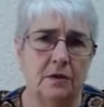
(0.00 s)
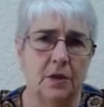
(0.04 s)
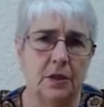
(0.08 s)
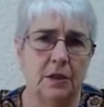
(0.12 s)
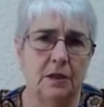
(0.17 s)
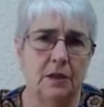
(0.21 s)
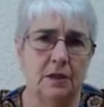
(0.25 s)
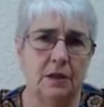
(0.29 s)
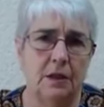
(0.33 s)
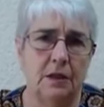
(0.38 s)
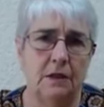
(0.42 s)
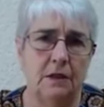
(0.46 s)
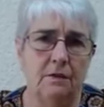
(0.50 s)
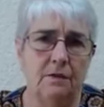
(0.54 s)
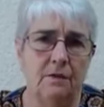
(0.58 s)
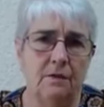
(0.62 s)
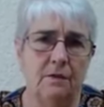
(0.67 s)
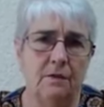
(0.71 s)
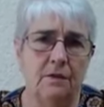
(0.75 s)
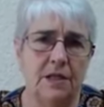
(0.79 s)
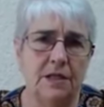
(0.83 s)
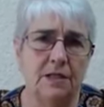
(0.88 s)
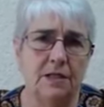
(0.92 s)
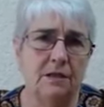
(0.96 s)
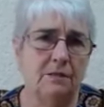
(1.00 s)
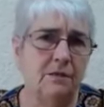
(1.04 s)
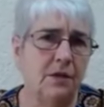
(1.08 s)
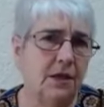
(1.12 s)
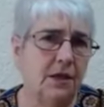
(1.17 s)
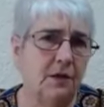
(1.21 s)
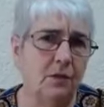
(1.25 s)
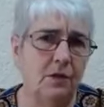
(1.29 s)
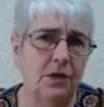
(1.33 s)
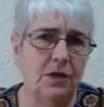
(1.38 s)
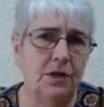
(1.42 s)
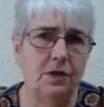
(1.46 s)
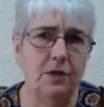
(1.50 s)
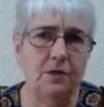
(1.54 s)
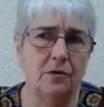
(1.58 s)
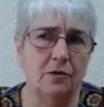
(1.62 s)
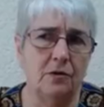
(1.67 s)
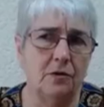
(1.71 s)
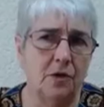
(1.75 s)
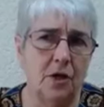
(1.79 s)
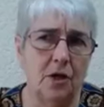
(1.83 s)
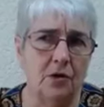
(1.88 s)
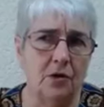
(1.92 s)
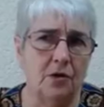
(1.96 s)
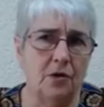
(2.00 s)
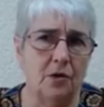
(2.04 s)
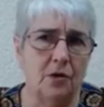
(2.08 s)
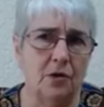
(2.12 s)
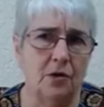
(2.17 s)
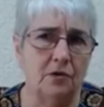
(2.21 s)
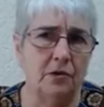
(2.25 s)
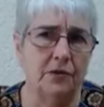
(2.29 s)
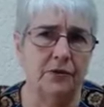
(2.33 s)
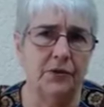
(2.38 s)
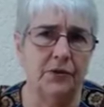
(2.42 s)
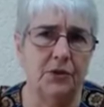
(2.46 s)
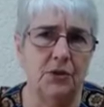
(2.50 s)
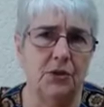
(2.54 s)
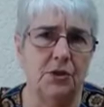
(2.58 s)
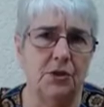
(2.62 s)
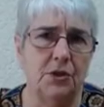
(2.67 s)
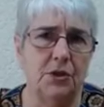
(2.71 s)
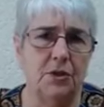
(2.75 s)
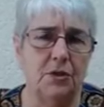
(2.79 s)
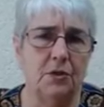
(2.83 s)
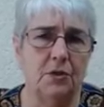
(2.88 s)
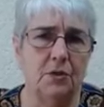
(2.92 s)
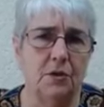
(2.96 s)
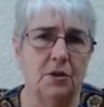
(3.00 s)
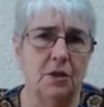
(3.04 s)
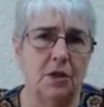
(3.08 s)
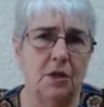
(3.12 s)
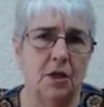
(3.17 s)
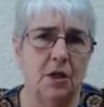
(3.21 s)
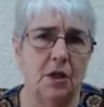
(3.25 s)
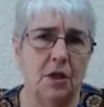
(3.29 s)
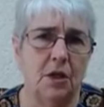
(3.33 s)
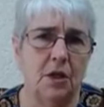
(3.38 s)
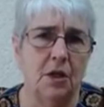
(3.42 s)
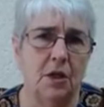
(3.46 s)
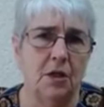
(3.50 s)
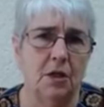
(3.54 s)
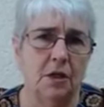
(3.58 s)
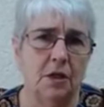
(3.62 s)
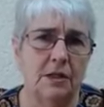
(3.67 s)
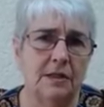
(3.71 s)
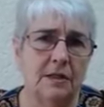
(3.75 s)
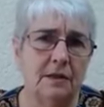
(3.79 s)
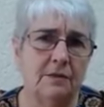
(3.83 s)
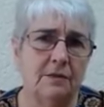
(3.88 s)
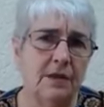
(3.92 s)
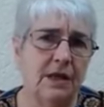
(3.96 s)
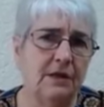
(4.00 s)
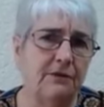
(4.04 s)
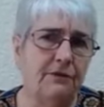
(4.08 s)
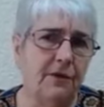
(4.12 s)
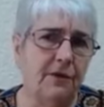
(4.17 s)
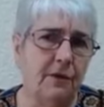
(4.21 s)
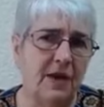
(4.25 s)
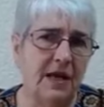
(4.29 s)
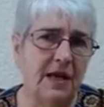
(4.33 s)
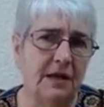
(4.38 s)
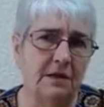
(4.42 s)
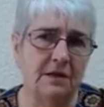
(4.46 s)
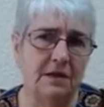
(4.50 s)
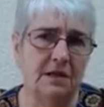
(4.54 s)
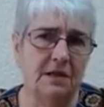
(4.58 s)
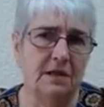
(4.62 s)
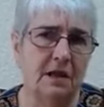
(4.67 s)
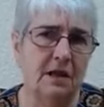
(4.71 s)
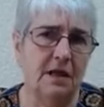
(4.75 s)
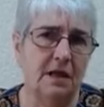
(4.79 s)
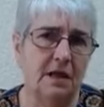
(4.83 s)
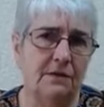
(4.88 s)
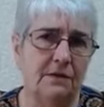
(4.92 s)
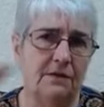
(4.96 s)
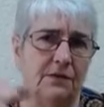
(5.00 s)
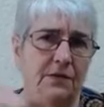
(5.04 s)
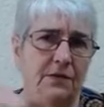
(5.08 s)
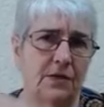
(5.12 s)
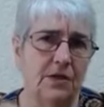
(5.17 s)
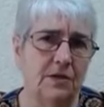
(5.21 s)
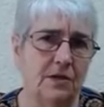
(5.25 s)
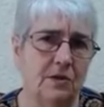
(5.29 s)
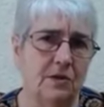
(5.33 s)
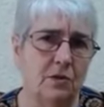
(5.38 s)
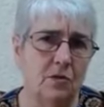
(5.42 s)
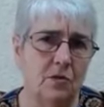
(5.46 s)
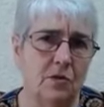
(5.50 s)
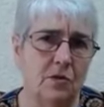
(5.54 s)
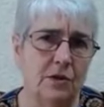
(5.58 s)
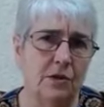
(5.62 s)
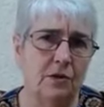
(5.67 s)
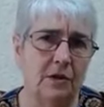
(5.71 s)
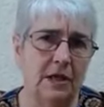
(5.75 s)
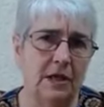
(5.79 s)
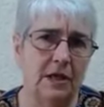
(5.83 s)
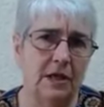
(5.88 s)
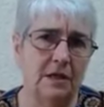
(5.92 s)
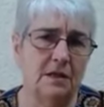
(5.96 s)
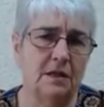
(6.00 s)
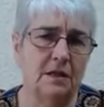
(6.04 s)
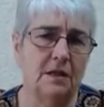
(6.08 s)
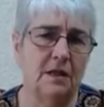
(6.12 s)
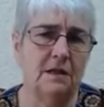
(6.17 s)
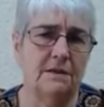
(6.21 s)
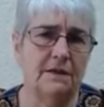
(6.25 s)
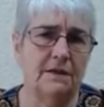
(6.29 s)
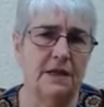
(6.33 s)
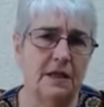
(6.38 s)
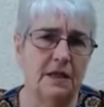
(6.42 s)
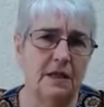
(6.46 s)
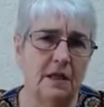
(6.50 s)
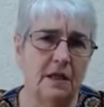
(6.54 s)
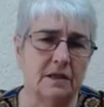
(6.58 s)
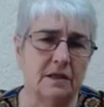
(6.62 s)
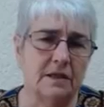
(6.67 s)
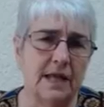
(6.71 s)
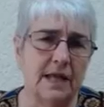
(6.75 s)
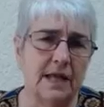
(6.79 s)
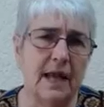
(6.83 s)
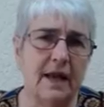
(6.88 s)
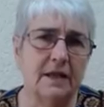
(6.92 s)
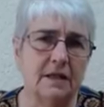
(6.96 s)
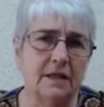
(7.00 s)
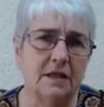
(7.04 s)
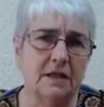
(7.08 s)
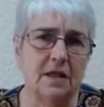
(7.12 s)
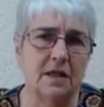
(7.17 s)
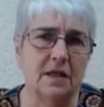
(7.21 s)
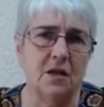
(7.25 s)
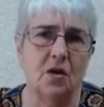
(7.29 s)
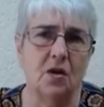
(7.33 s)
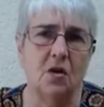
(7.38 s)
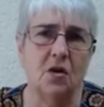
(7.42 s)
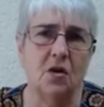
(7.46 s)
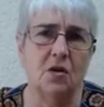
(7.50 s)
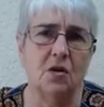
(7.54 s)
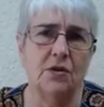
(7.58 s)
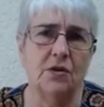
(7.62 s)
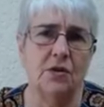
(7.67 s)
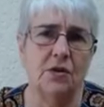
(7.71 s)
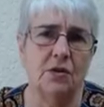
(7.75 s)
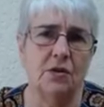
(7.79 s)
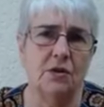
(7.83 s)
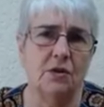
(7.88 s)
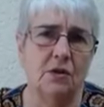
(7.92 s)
Okay, the somebody we don't know, not referred to. Somebody from outside of the story or outside of the text acting on